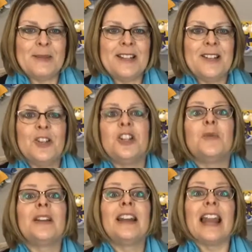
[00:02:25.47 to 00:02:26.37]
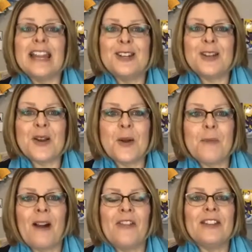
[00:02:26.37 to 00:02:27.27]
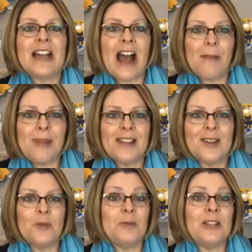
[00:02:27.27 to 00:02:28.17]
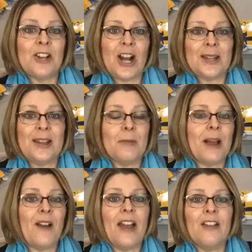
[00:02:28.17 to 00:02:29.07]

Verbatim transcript: message and you would like to know about the topic that we'll be talking about